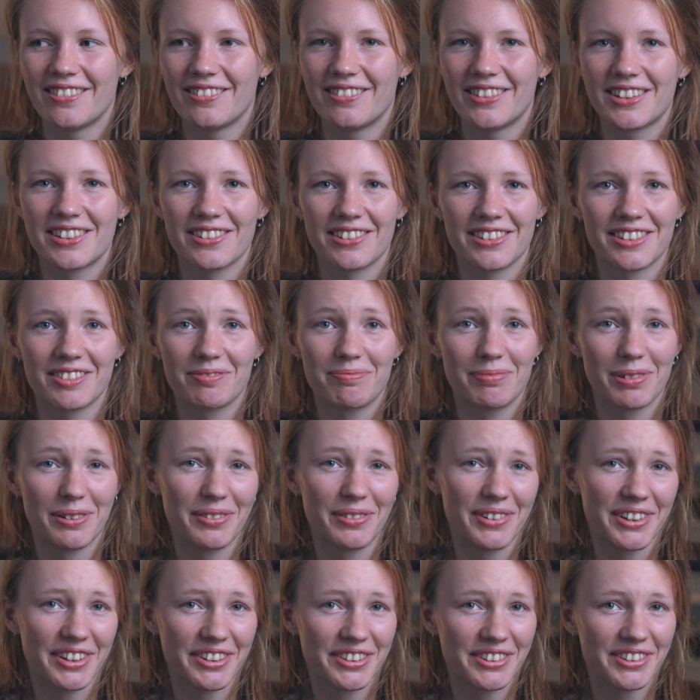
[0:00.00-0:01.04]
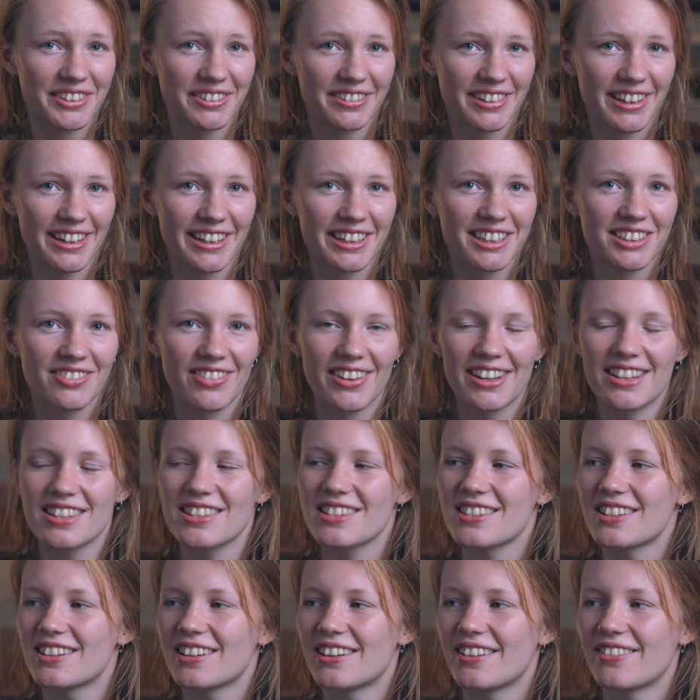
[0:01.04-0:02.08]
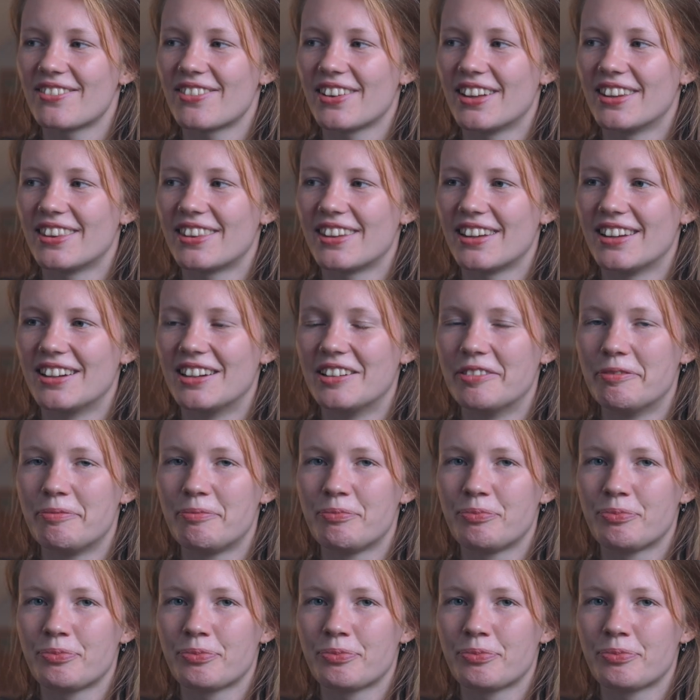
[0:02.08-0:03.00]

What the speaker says: which was probably also really expensive, and then